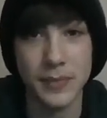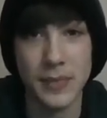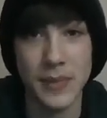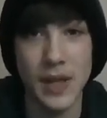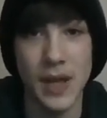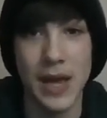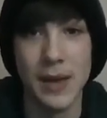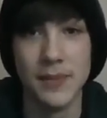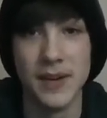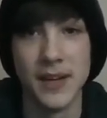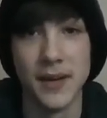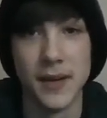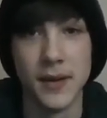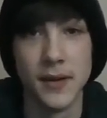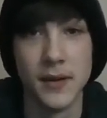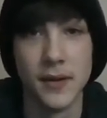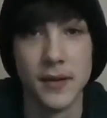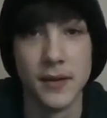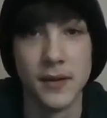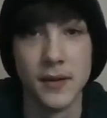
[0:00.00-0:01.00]
I mean,
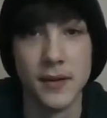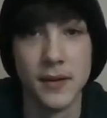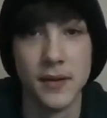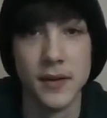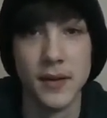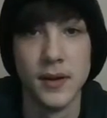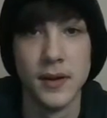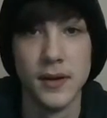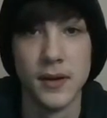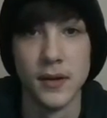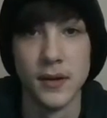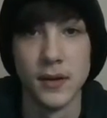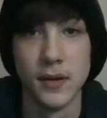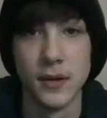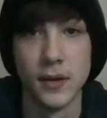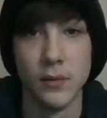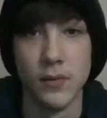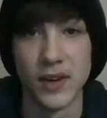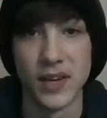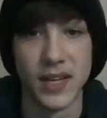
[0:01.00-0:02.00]

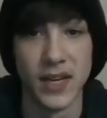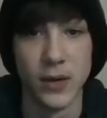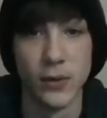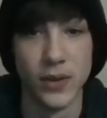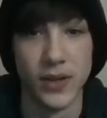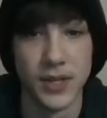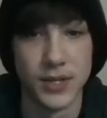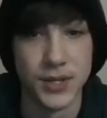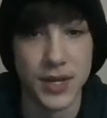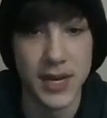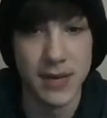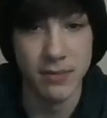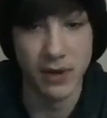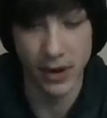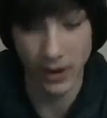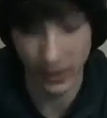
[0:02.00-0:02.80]
what can you really say about